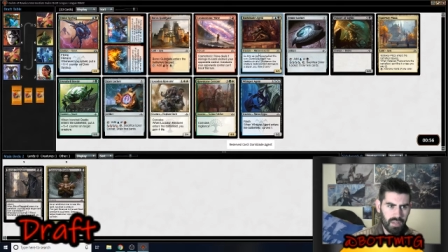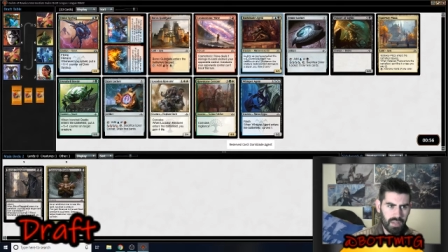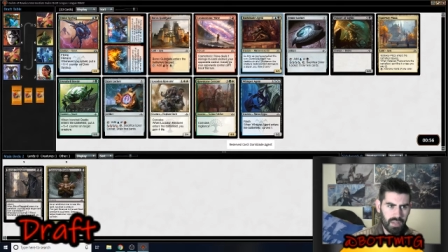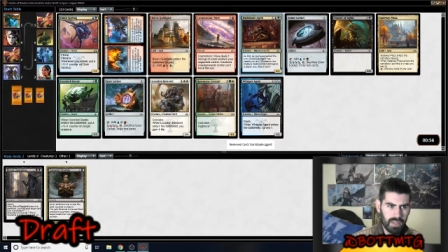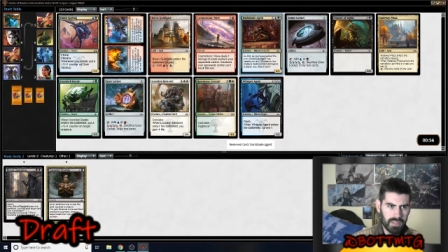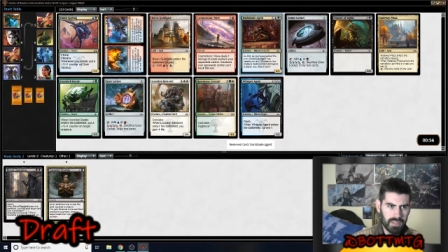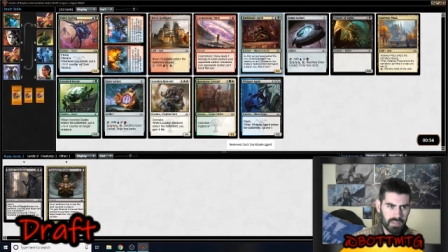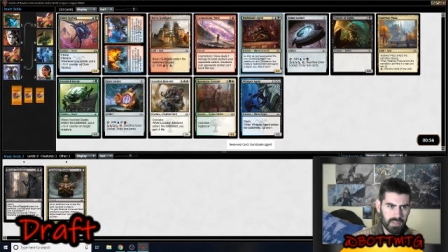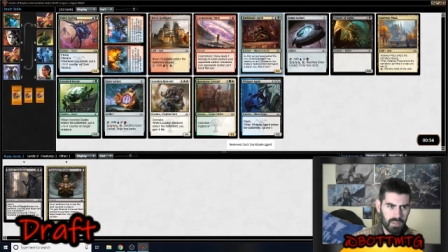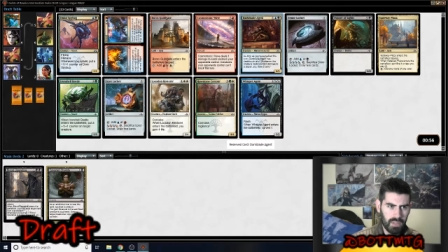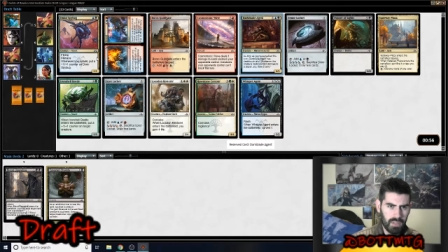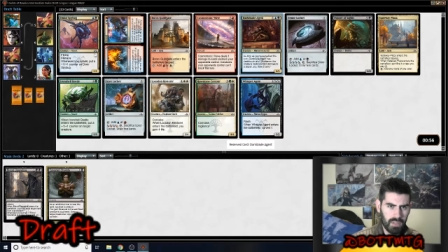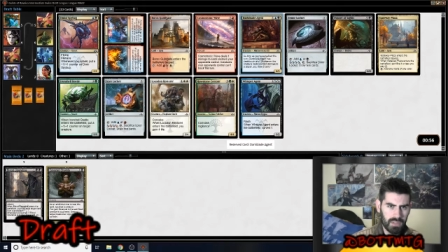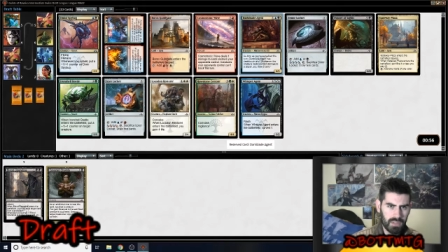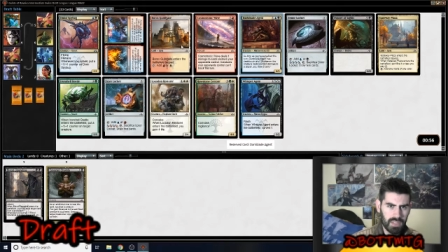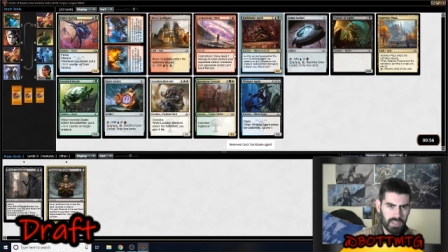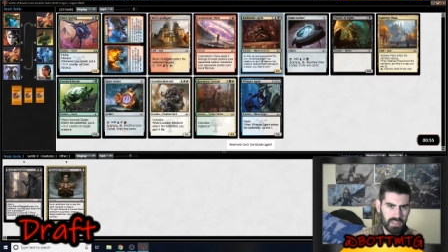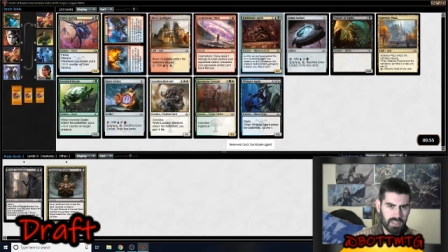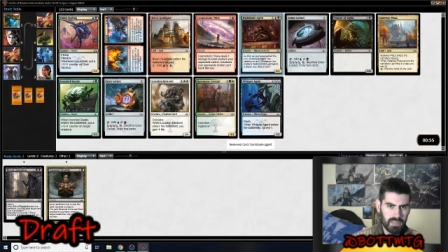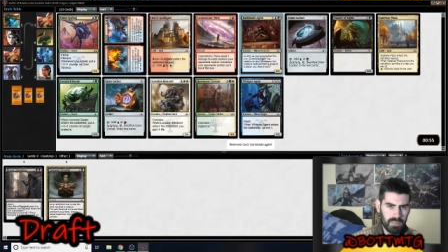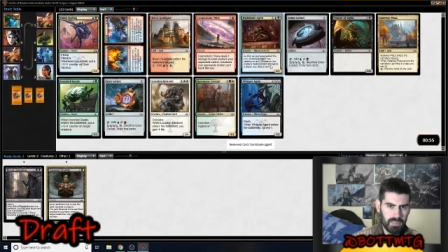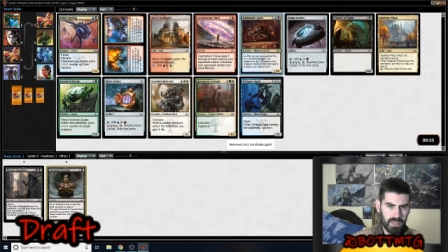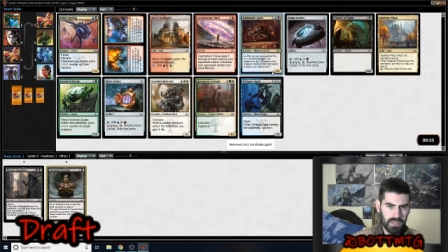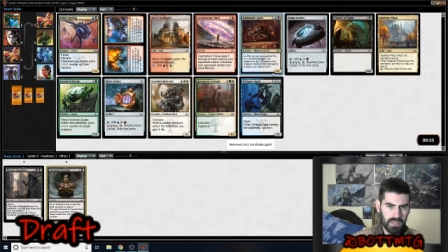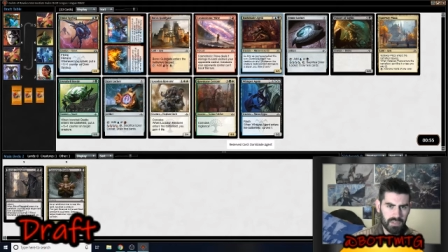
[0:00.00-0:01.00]
So it looks like
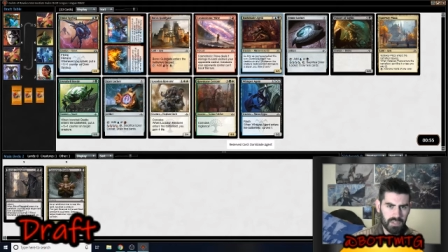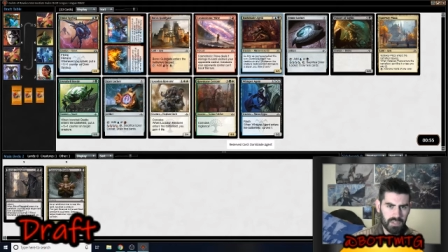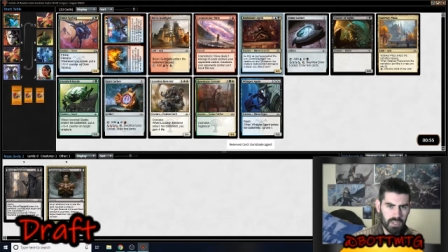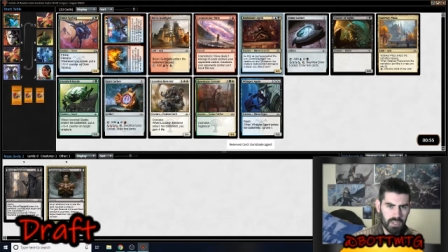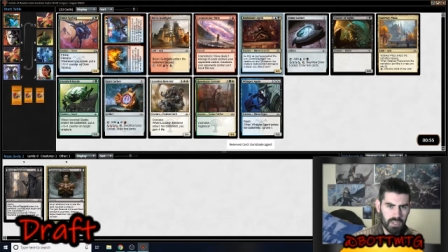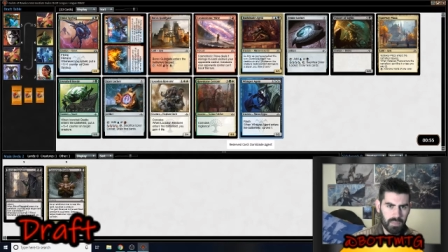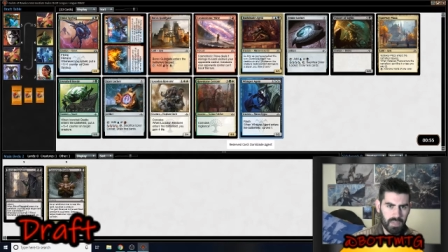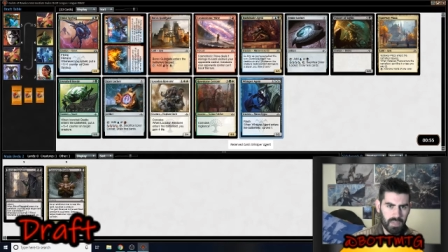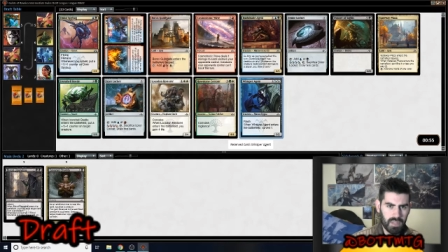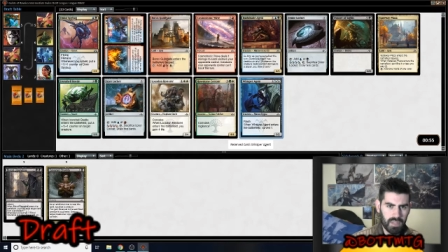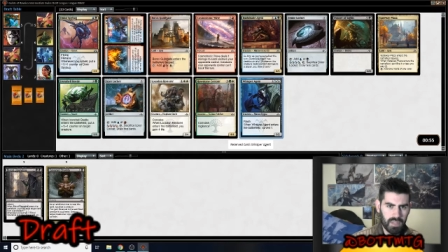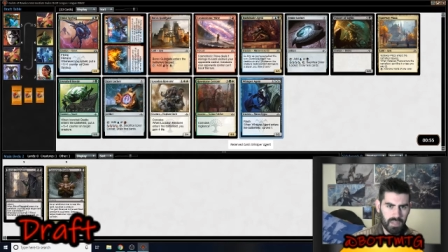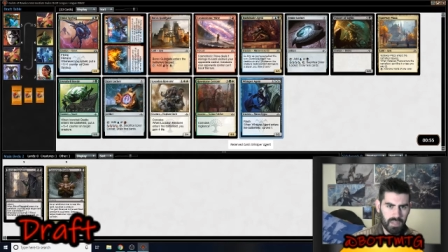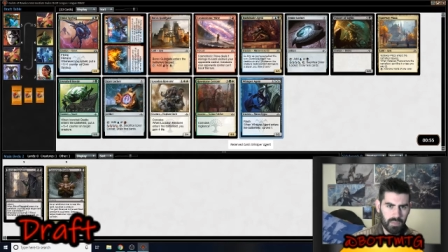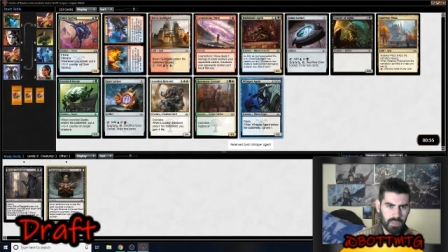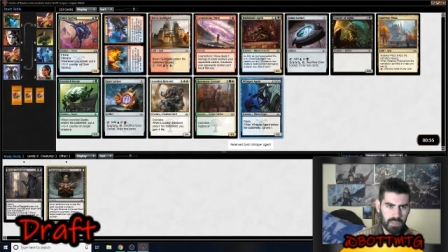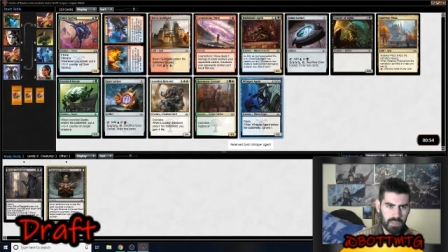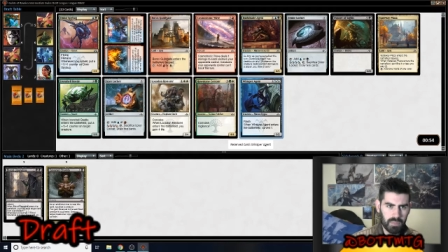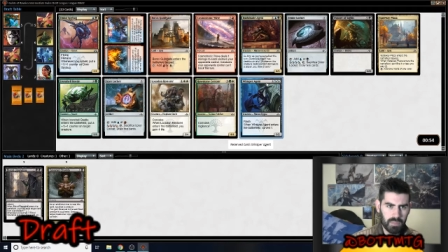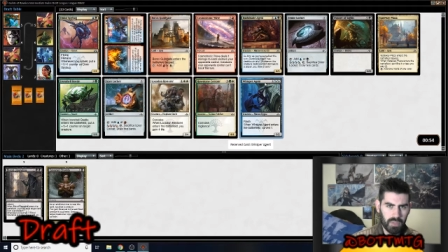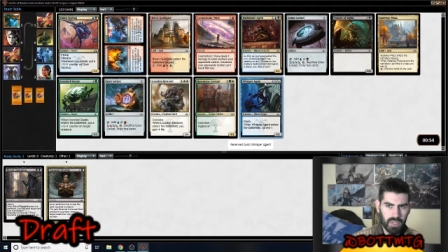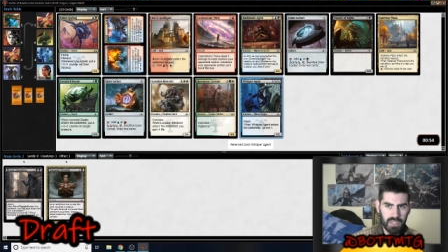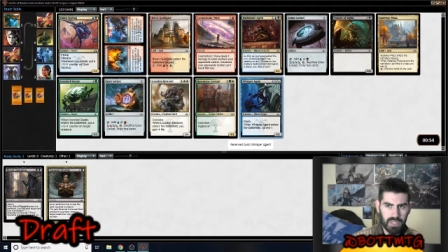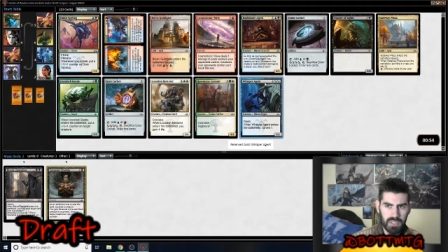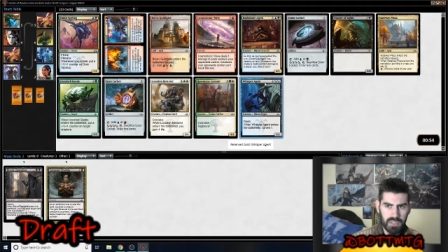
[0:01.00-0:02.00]
Dimir's open, like
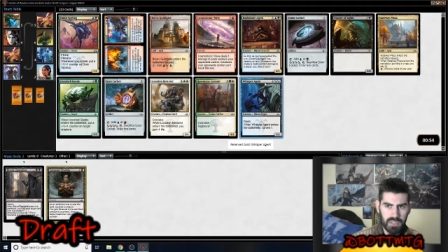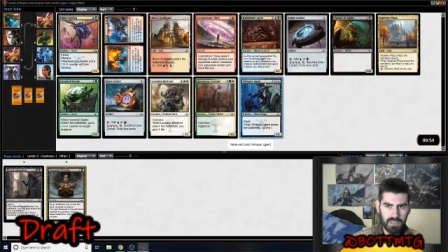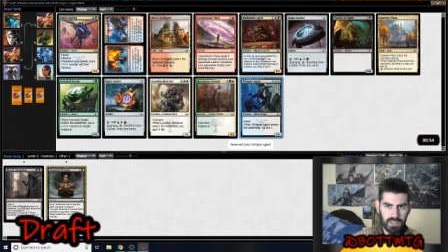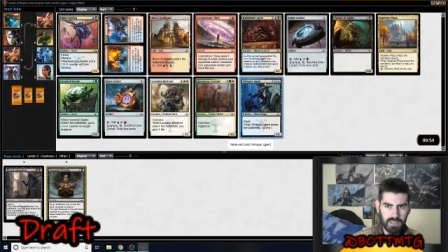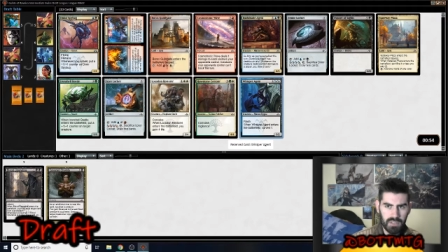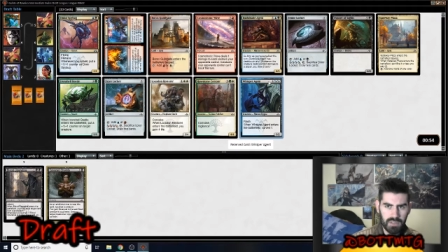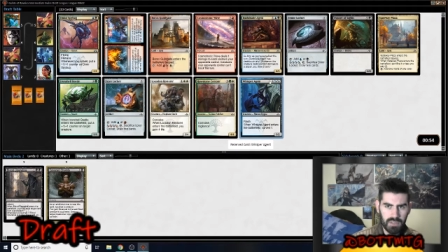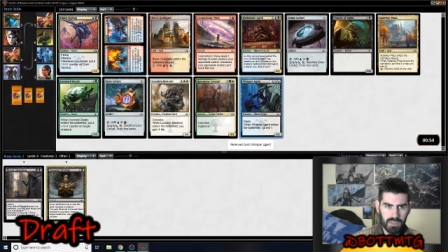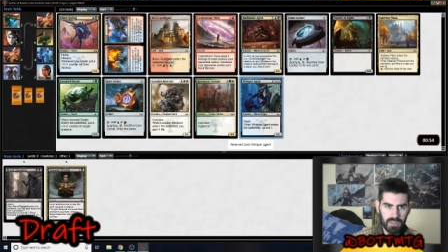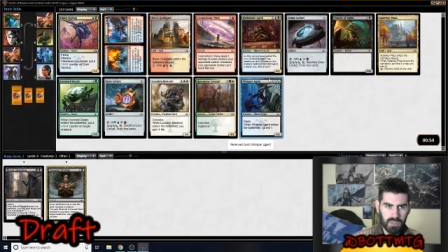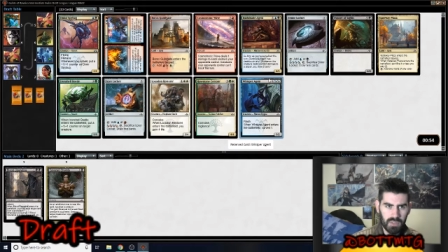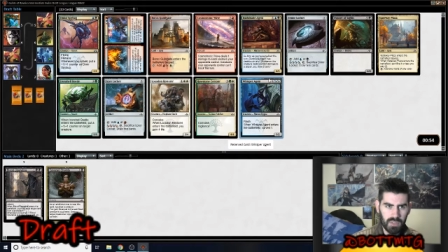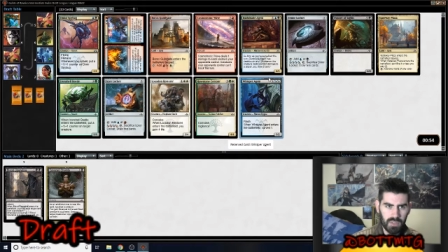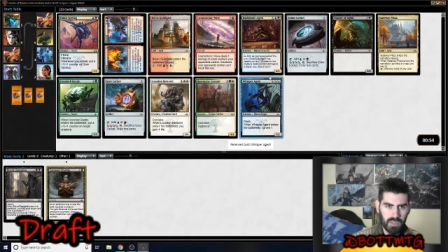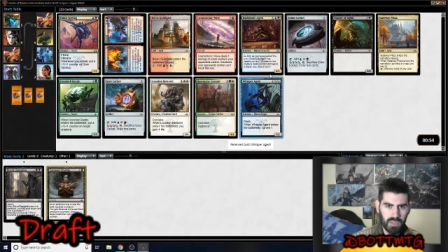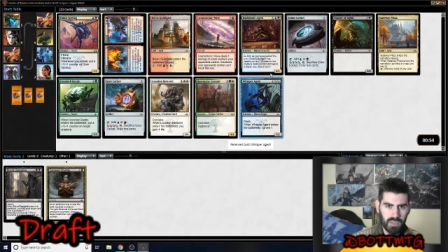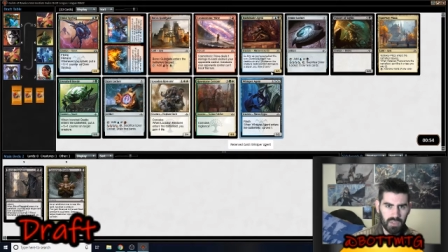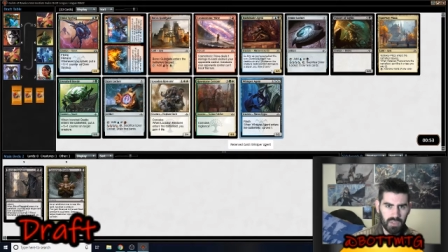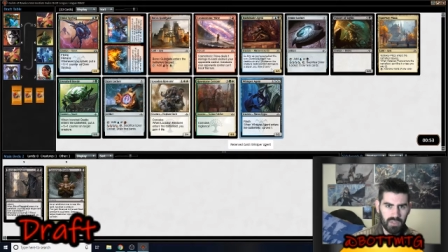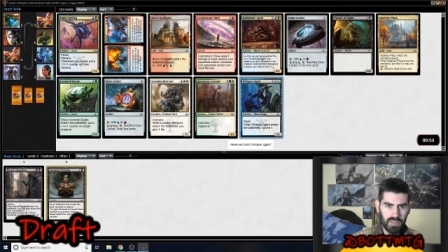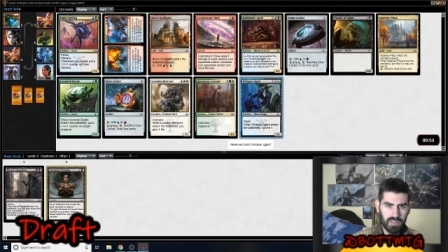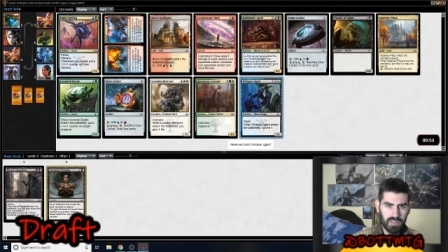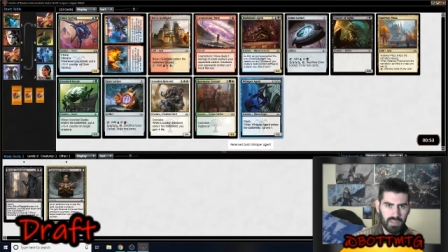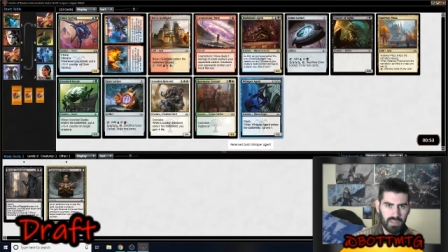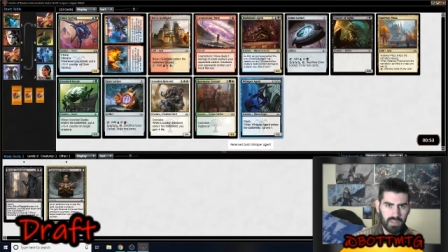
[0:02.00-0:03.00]
Whisper Agent's also good.